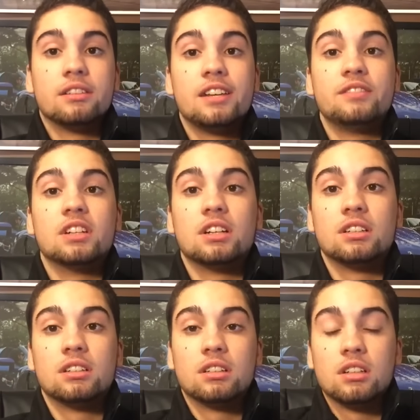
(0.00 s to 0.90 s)
they've
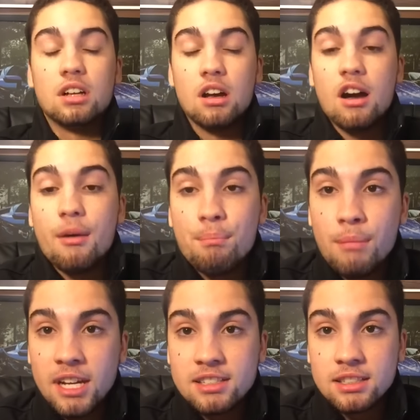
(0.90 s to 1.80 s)
done
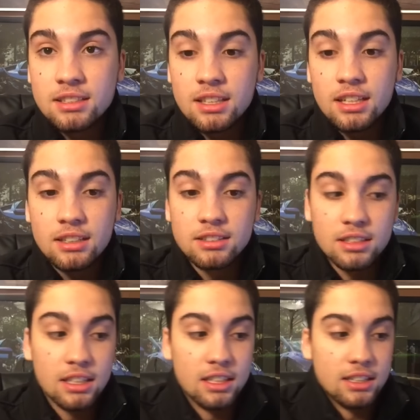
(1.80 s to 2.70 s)
amazing things.
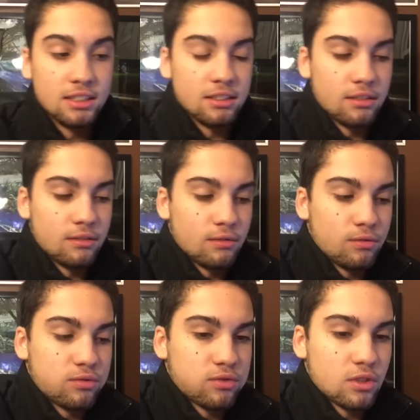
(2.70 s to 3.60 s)
And
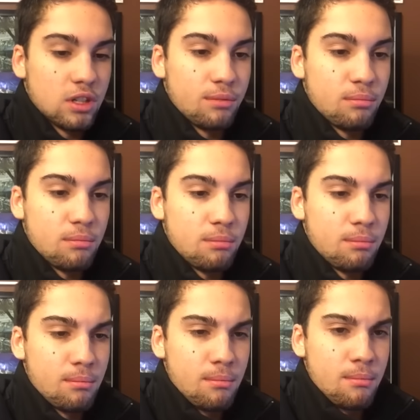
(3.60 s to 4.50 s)
from